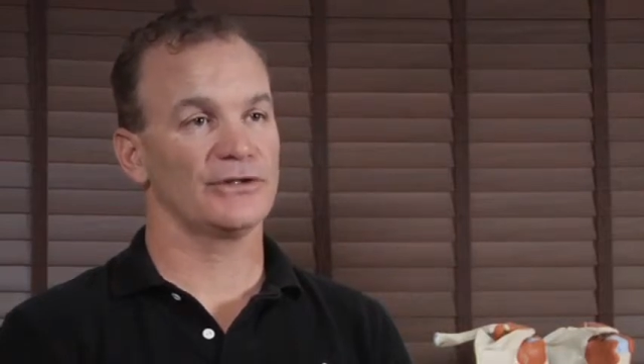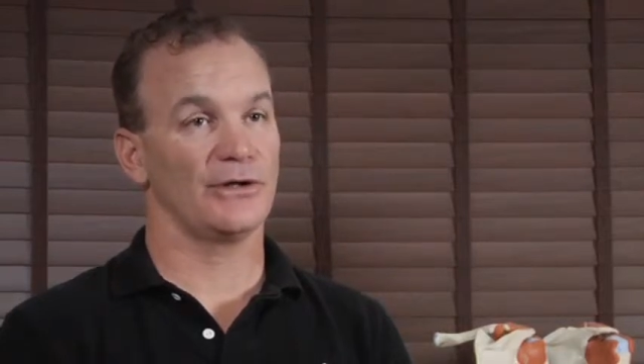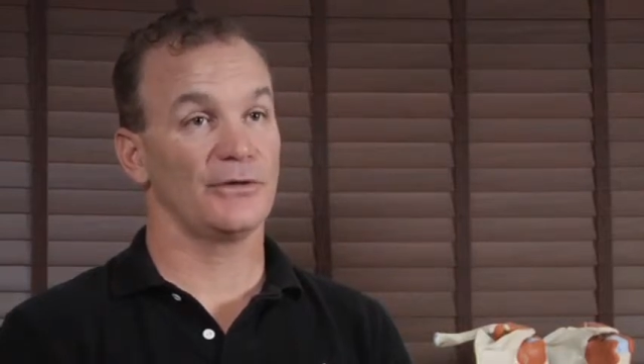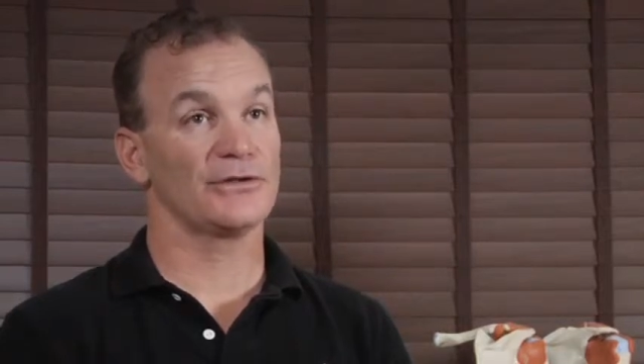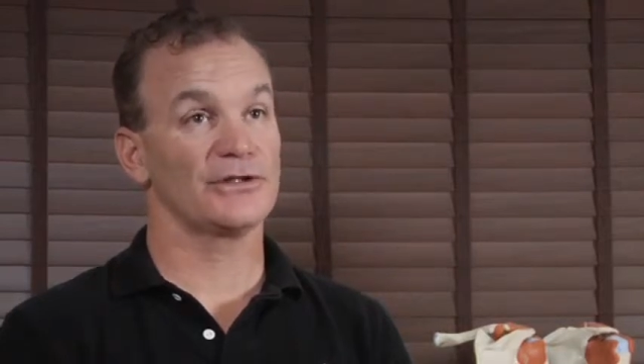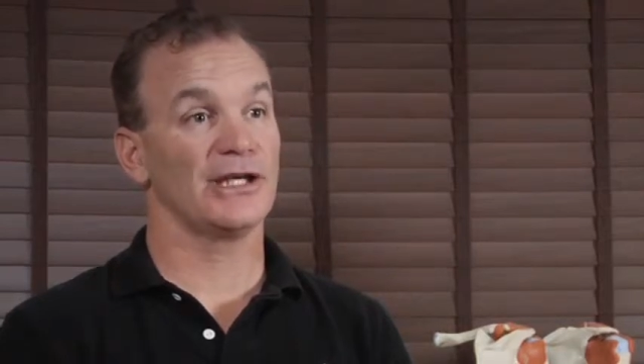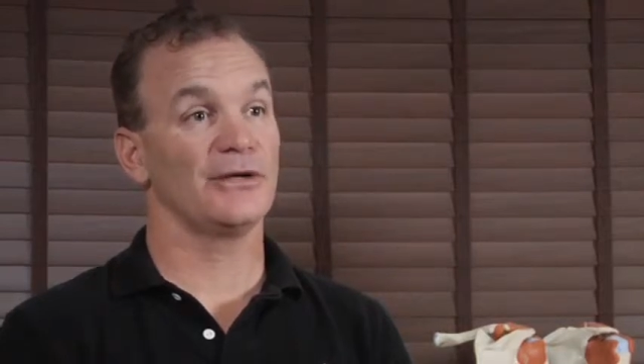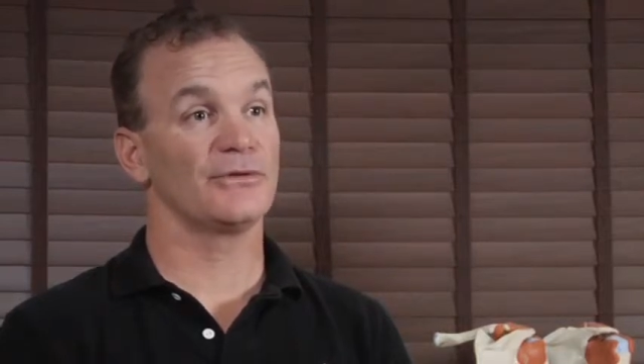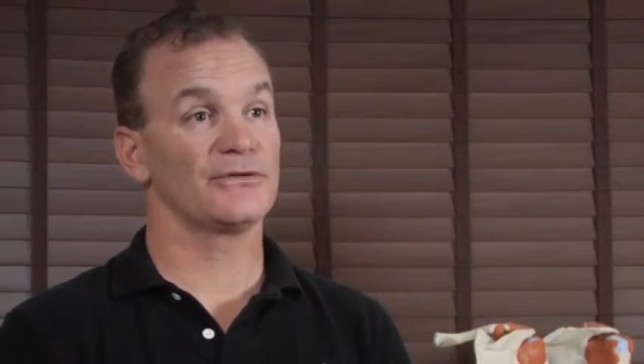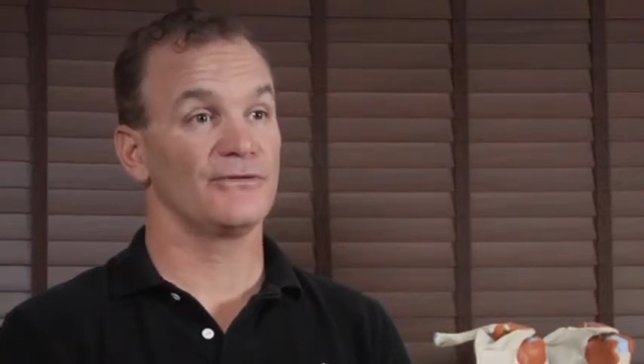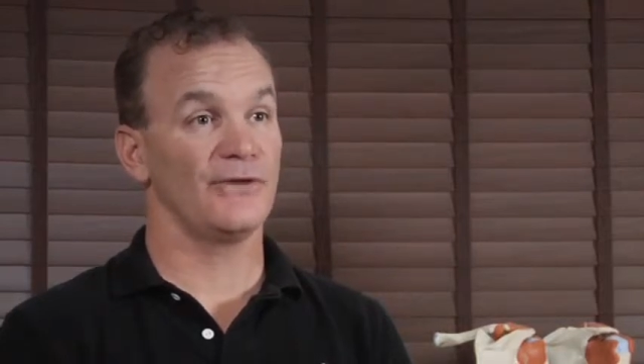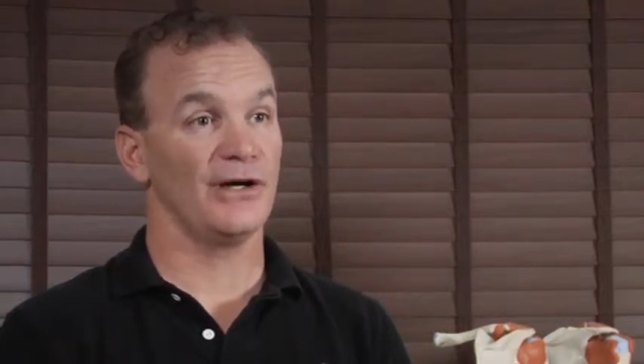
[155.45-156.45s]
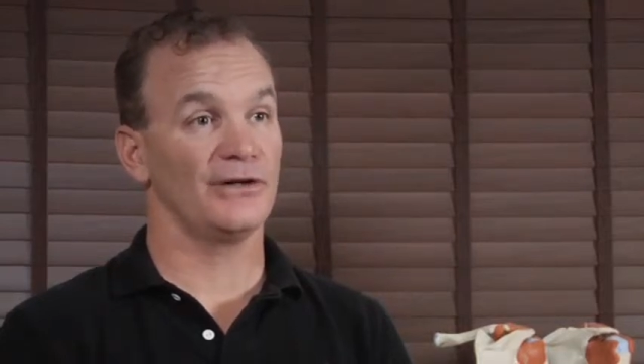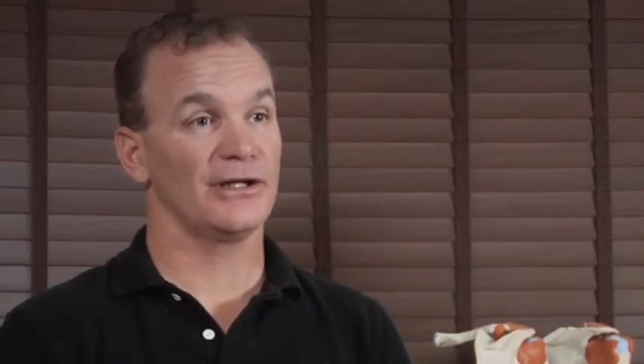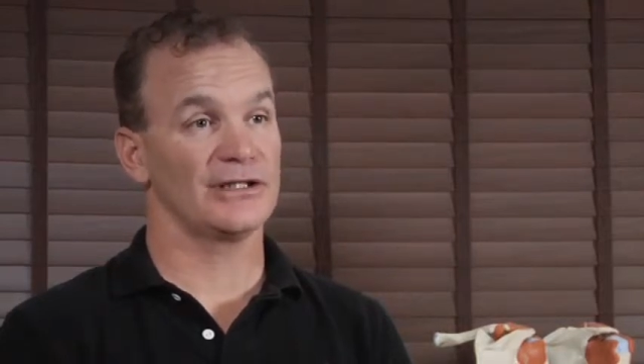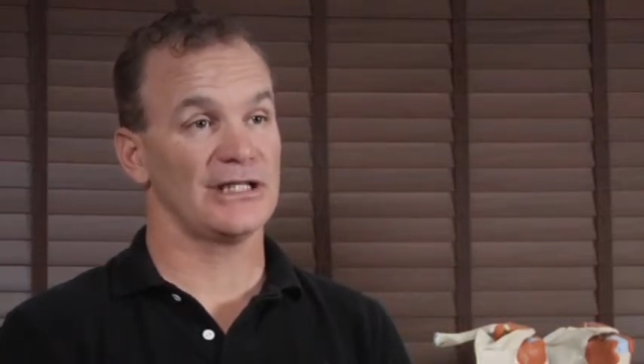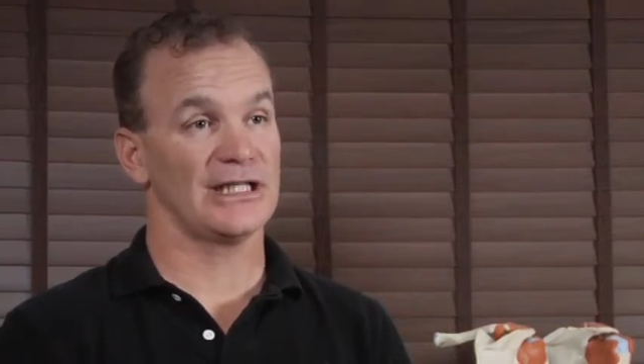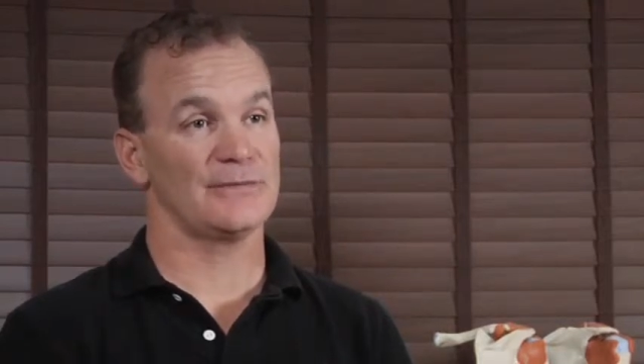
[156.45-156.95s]
So I would say he was very
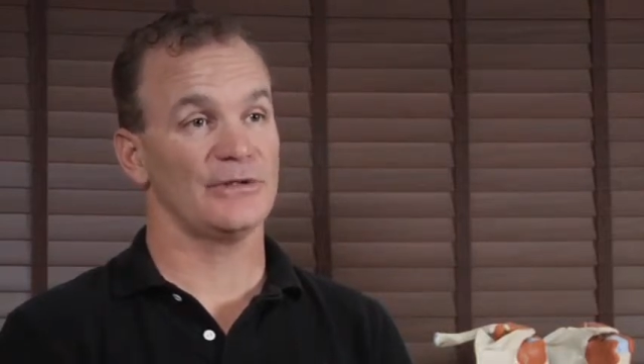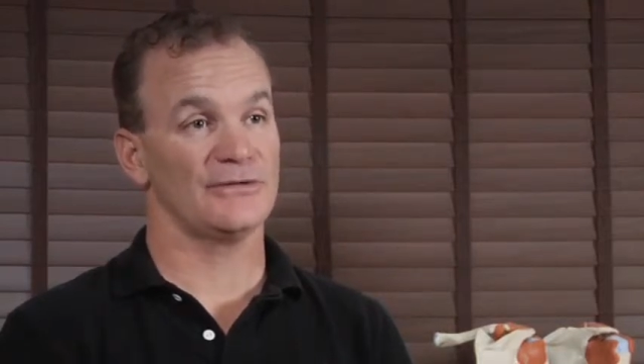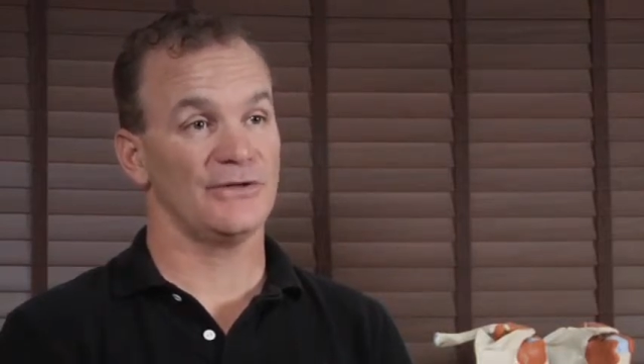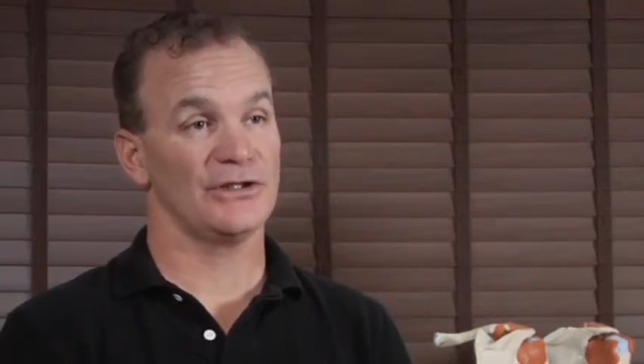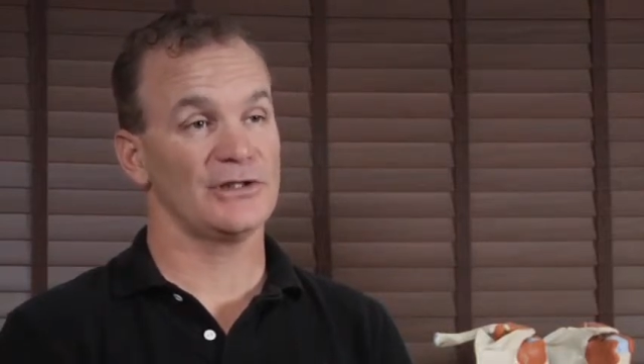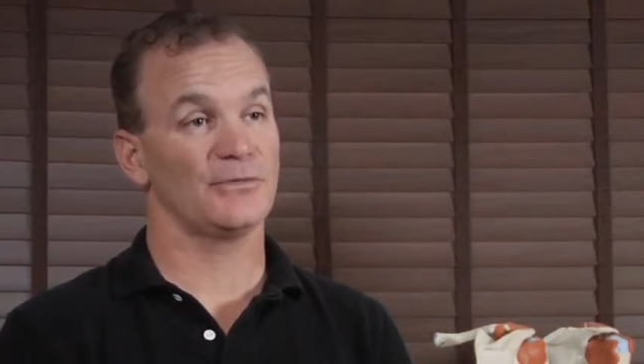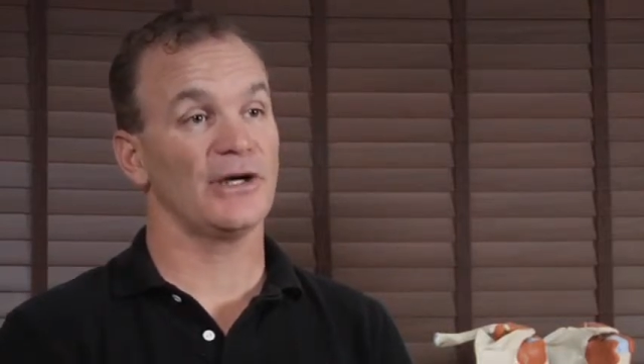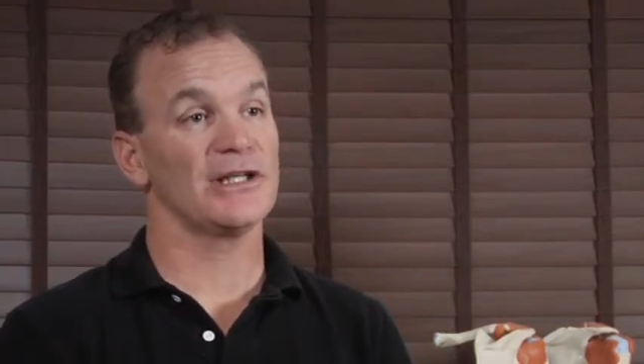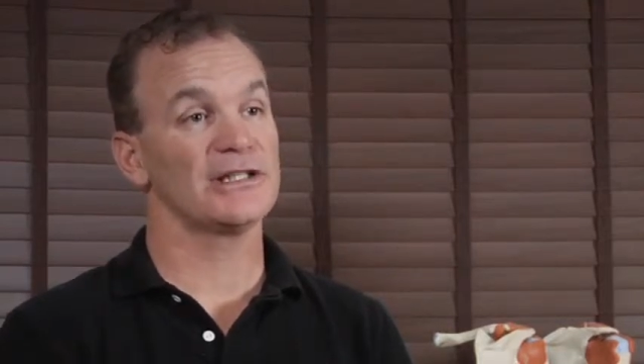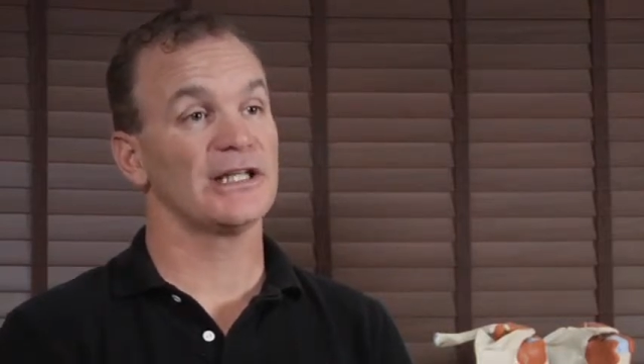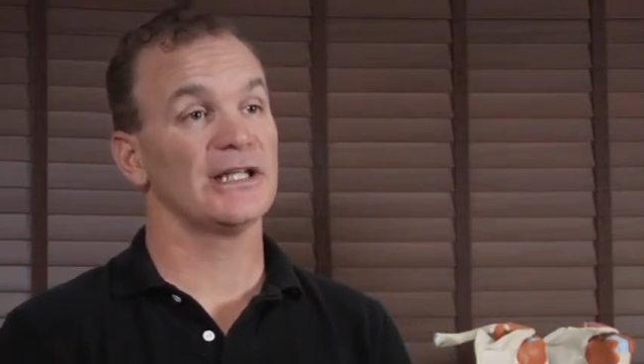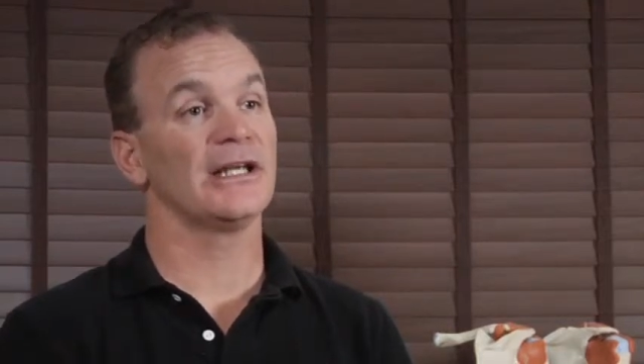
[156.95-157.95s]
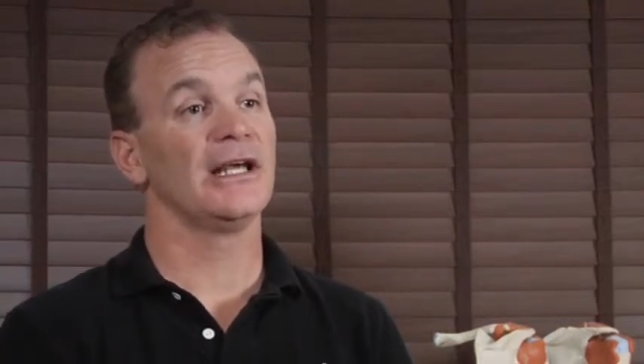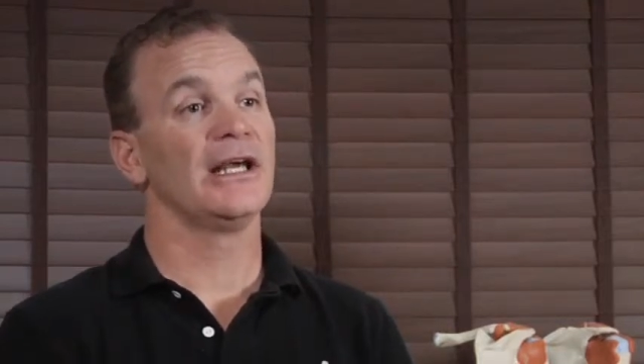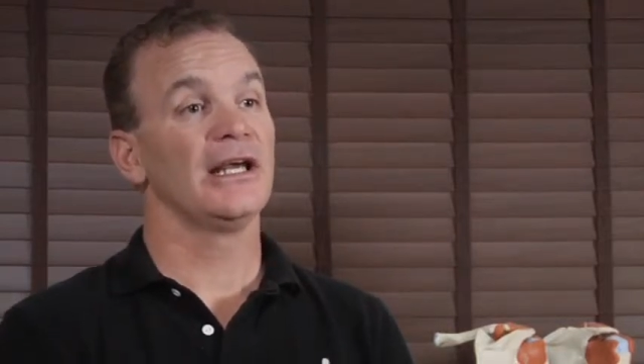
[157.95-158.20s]
accessible. I was very surprised that he